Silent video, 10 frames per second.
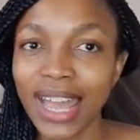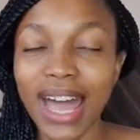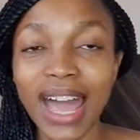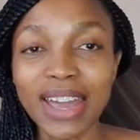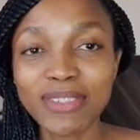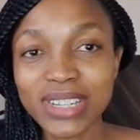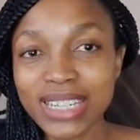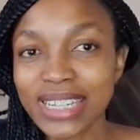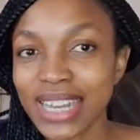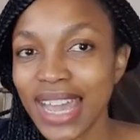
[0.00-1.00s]
I
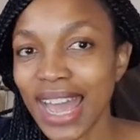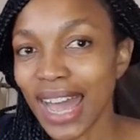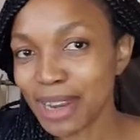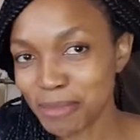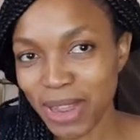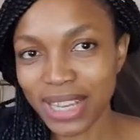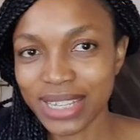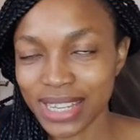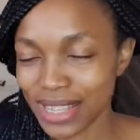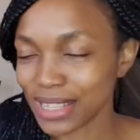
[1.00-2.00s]
haven't
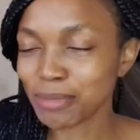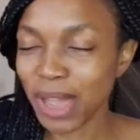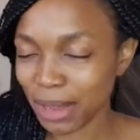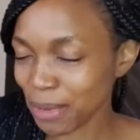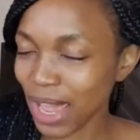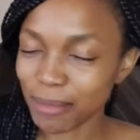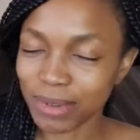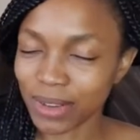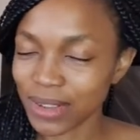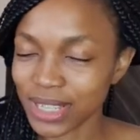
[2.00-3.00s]
unpacked this backpack
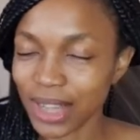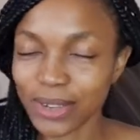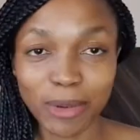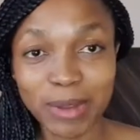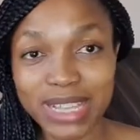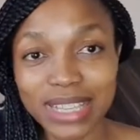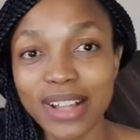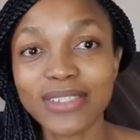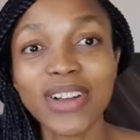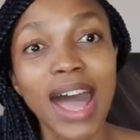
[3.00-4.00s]
because I told
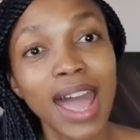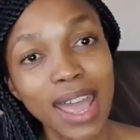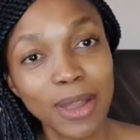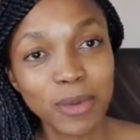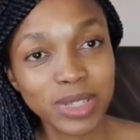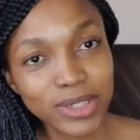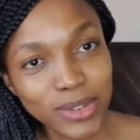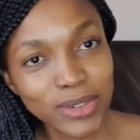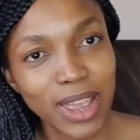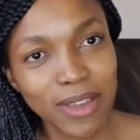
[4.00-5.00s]
myself I will
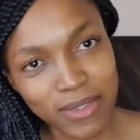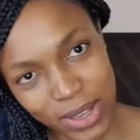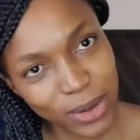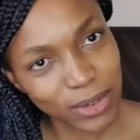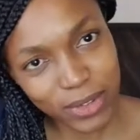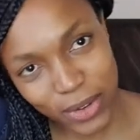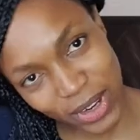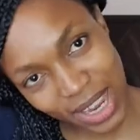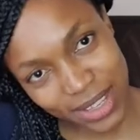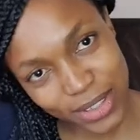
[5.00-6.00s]
do a video for you
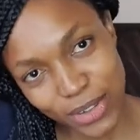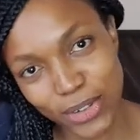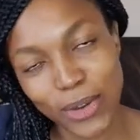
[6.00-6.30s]
guys to show